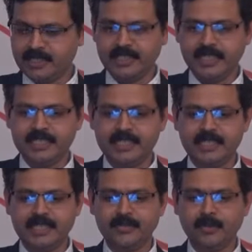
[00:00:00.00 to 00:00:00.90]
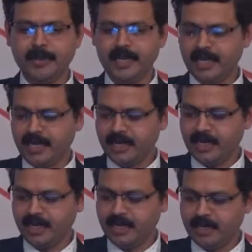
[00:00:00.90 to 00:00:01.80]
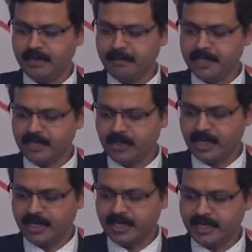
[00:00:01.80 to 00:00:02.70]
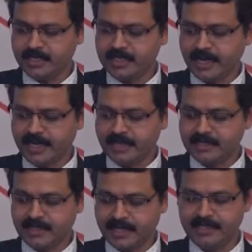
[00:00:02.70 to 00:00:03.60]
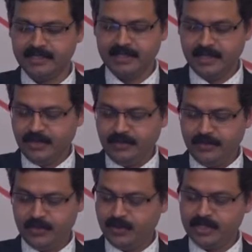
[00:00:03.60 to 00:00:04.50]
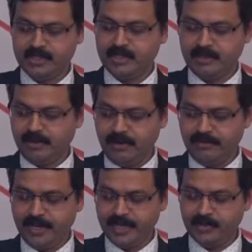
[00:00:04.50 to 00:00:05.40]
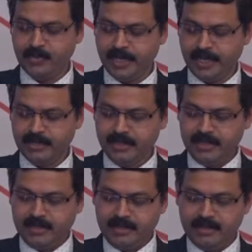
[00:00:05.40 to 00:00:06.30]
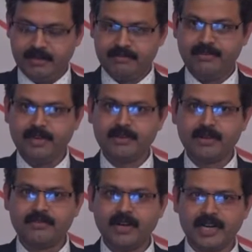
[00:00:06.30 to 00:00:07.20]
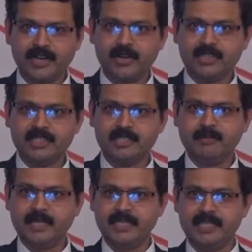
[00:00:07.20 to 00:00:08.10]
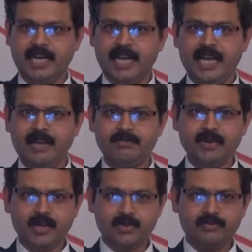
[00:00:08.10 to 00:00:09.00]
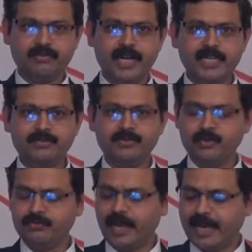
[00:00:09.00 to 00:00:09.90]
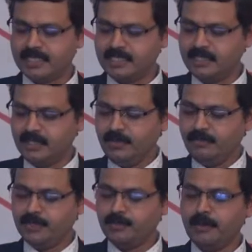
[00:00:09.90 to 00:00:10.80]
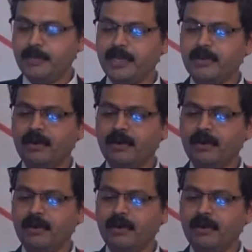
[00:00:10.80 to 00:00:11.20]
CAD in women, particularly triglyceride, which was of late going flavor of cardiologists, but I could find few facts which will be